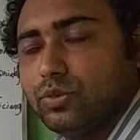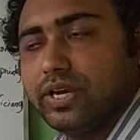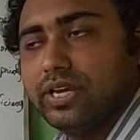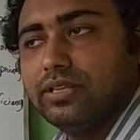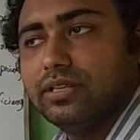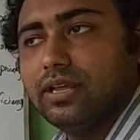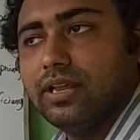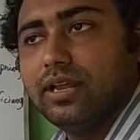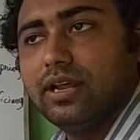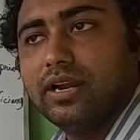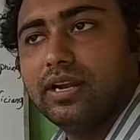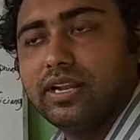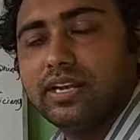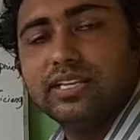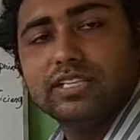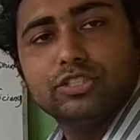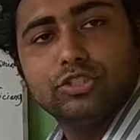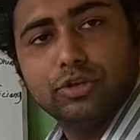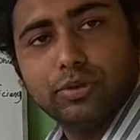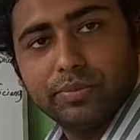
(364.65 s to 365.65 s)
when the learner
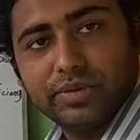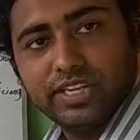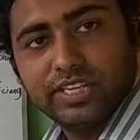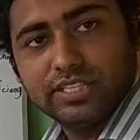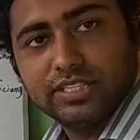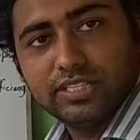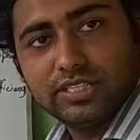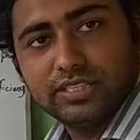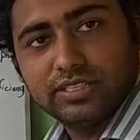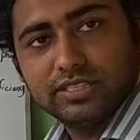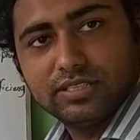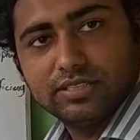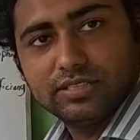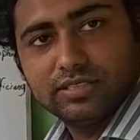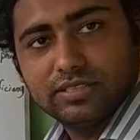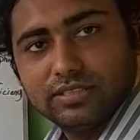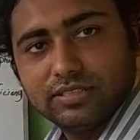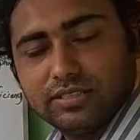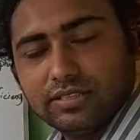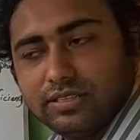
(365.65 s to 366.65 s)
is dominated,
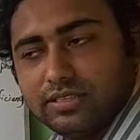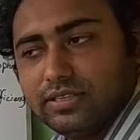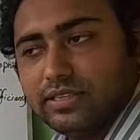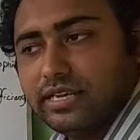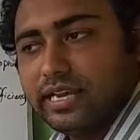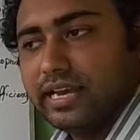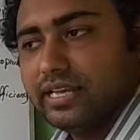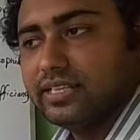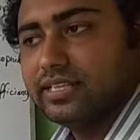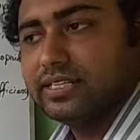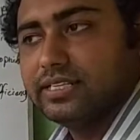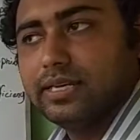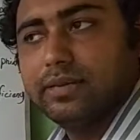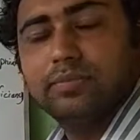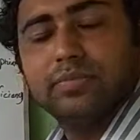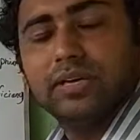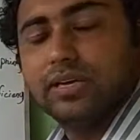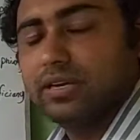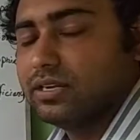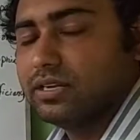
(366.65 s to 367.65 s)
at that
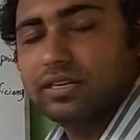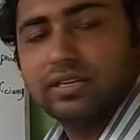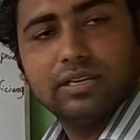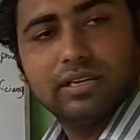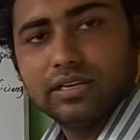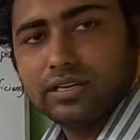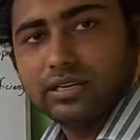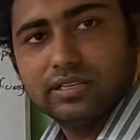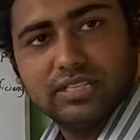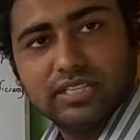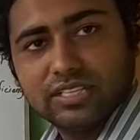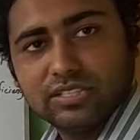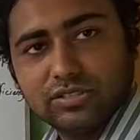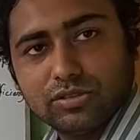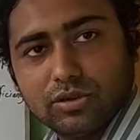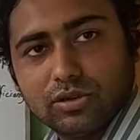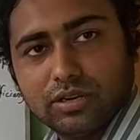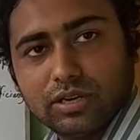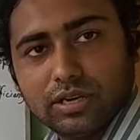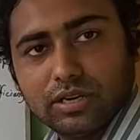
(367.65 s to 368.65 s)
time the learner does
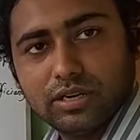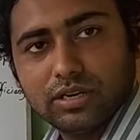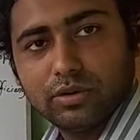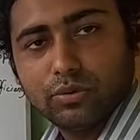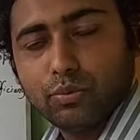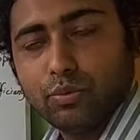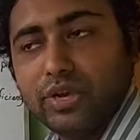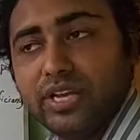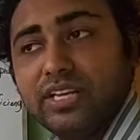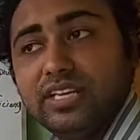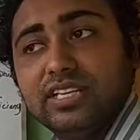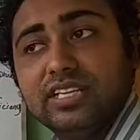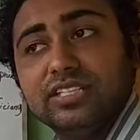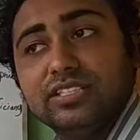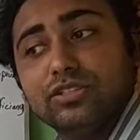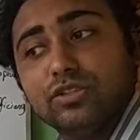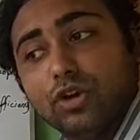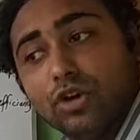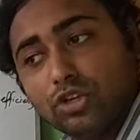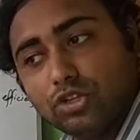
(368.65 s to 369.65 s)
not learn. When he is
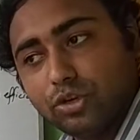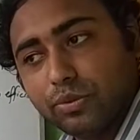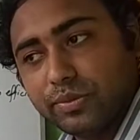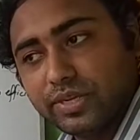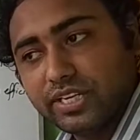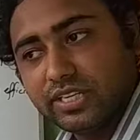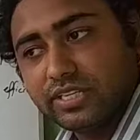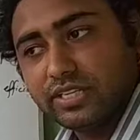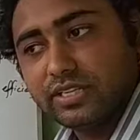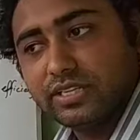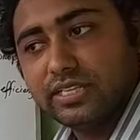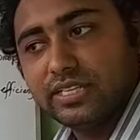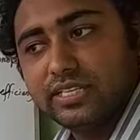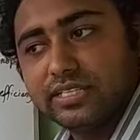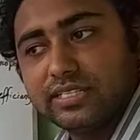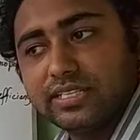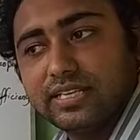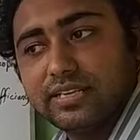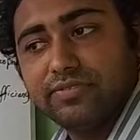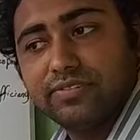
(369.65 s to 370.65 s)
not dominated, he
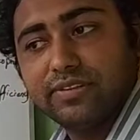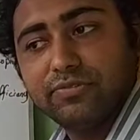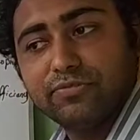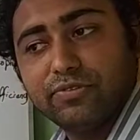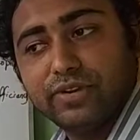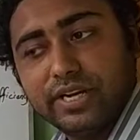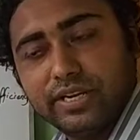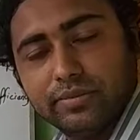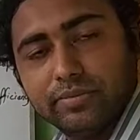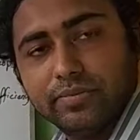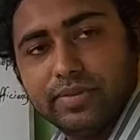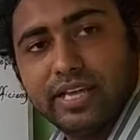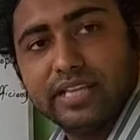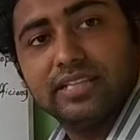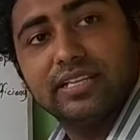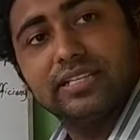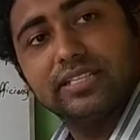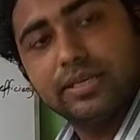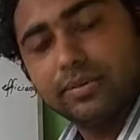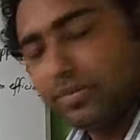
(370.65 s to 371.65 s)
is given freedom, at
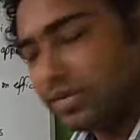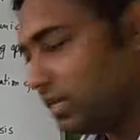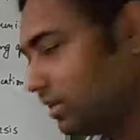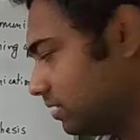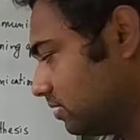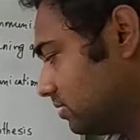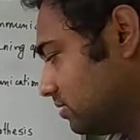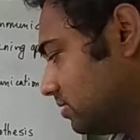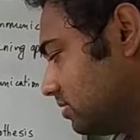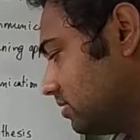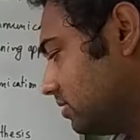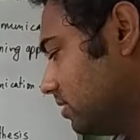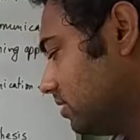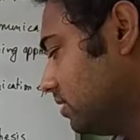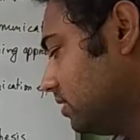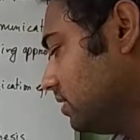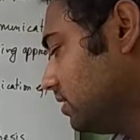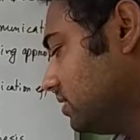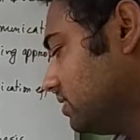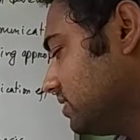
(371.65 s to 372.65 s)
that time he learns.
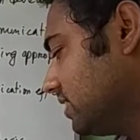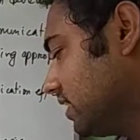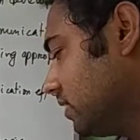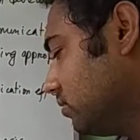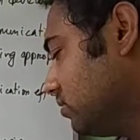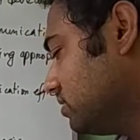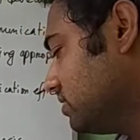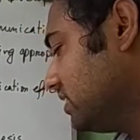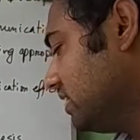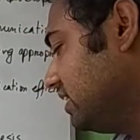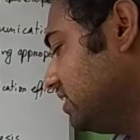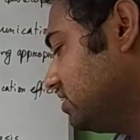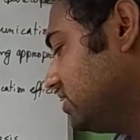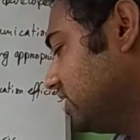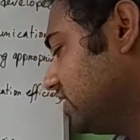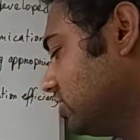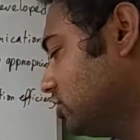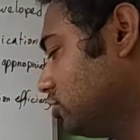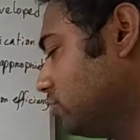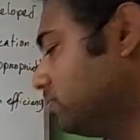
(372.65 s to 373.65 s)
Second one is
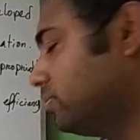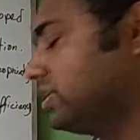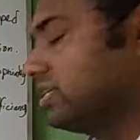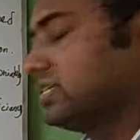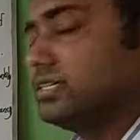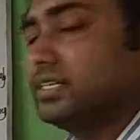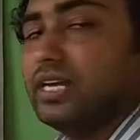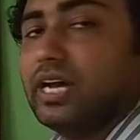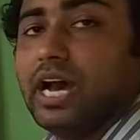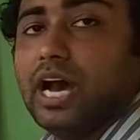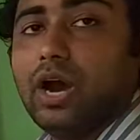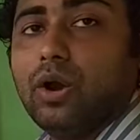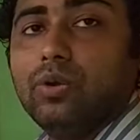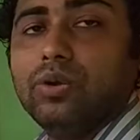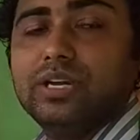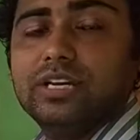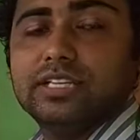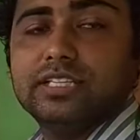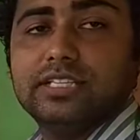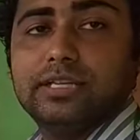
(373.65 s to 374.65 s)
integration pattern. How
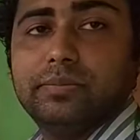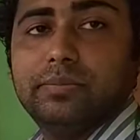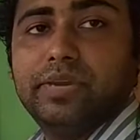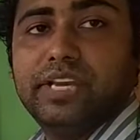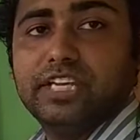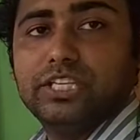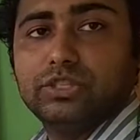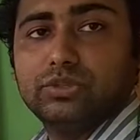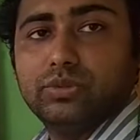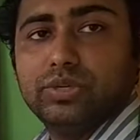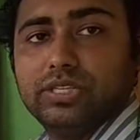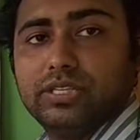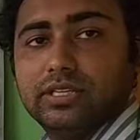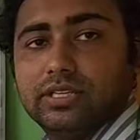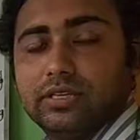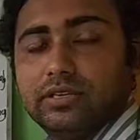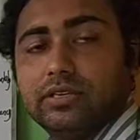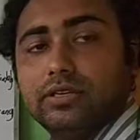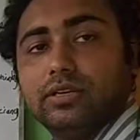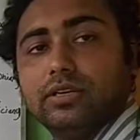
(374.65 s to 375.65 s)
does he mix with
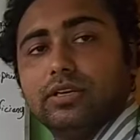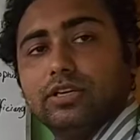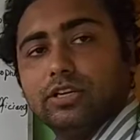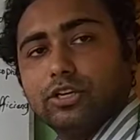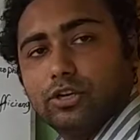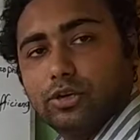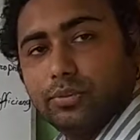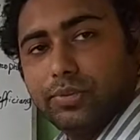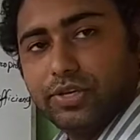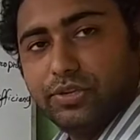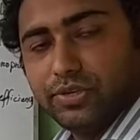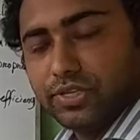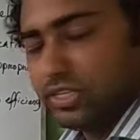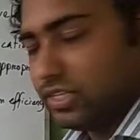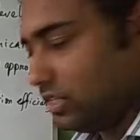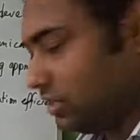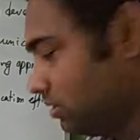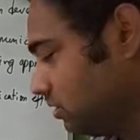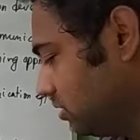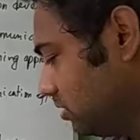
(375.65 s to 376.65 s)
the
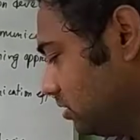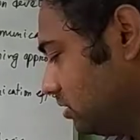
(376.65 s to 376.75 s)
community?